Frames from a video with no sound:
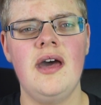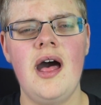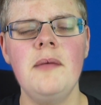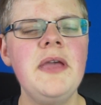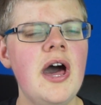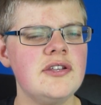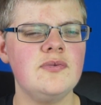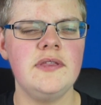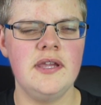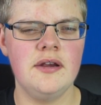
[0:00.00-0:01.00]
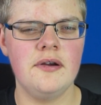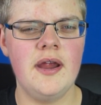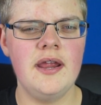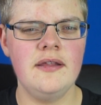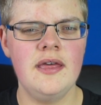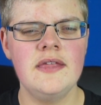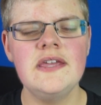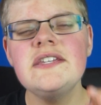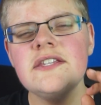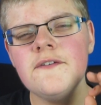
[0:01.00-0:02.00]
I'll be honest with you here, right?
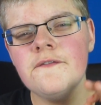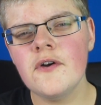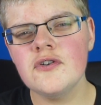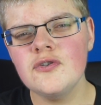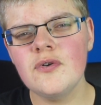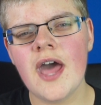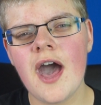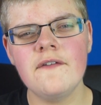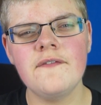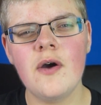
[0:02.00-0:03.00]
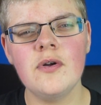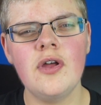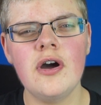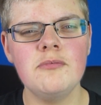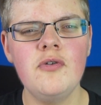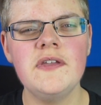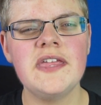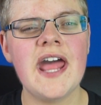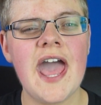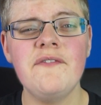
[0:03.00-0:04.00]
This is the first 2.5 hour long movie
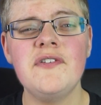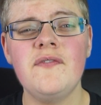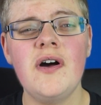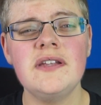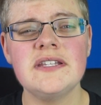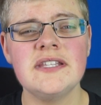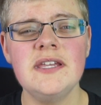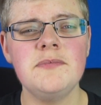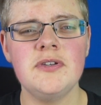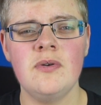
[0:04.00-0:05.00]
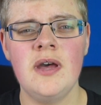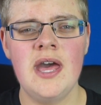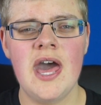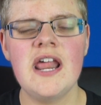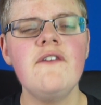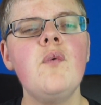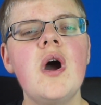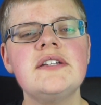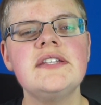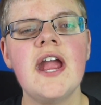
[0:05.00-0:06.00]
that I haven't fallen asleep to. And I've
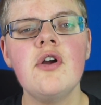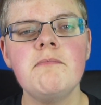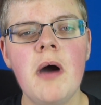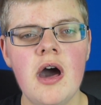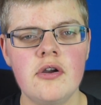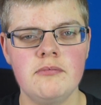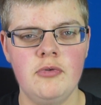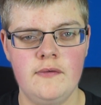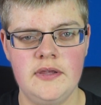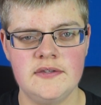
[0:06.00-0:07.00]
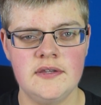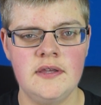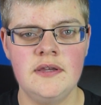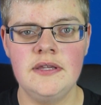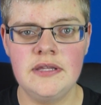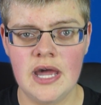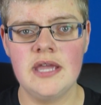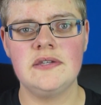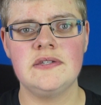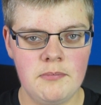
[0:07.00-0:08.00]
watched the Harry Potter movies.
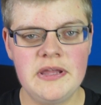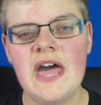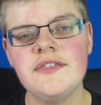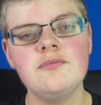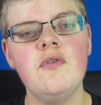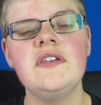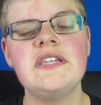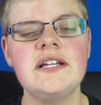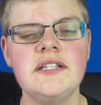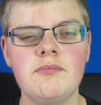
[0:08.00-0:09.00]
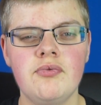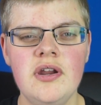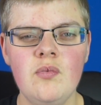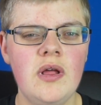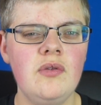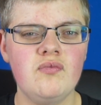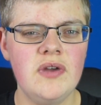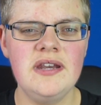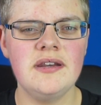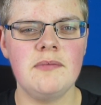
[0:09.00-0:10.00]
Yikes. But yeah, this movie is actually pretty well
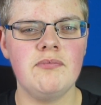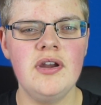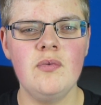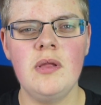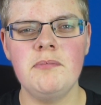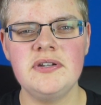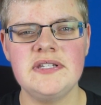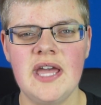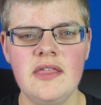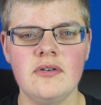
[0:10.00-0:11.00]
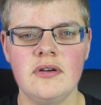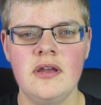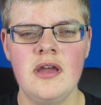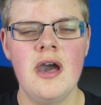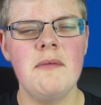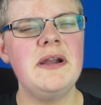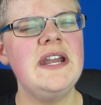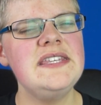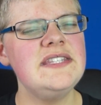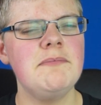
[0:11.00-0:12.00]
written and pretty well put together. But
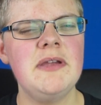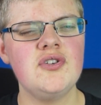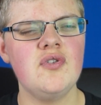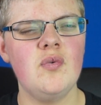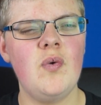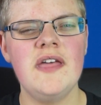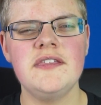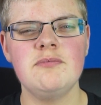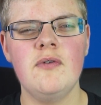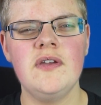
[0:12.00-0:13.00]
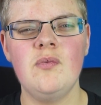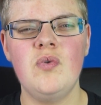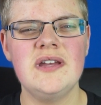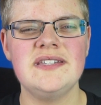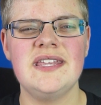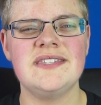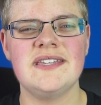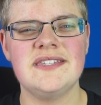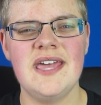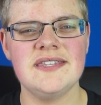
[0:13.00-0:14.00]
it isn't a mystery why this movie wasn't a
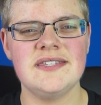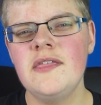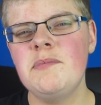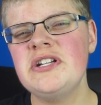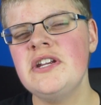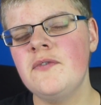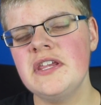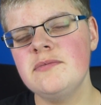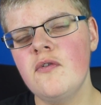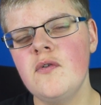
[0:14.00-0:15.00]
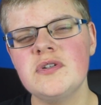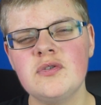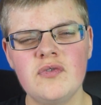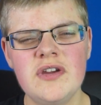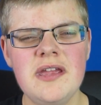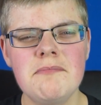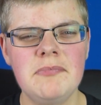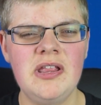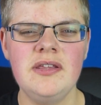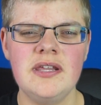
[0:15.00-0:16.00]
success. The budget for this movie was $3
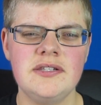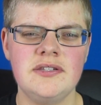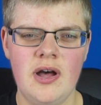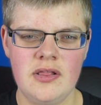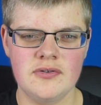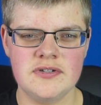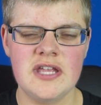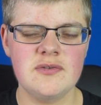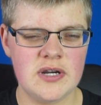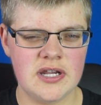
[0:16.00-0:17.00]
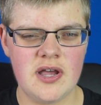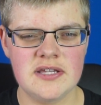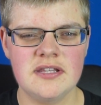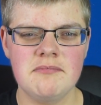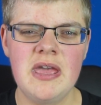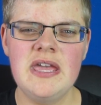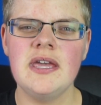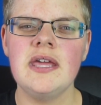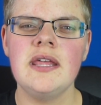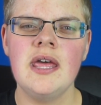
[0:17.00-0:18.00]
million. That's what it cost to make
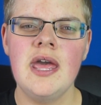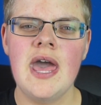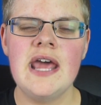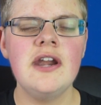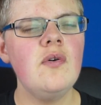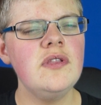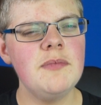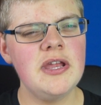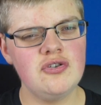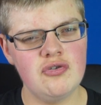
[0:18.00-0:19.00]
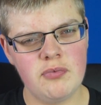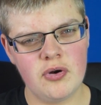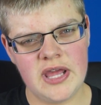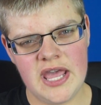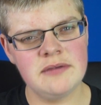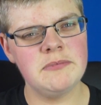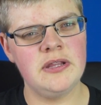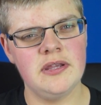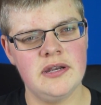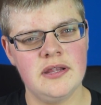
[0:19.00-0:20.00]
it. And it only made $2.8
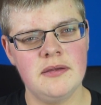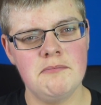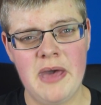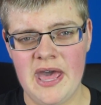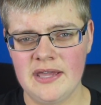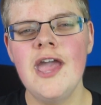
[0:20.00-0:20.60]
million. Back.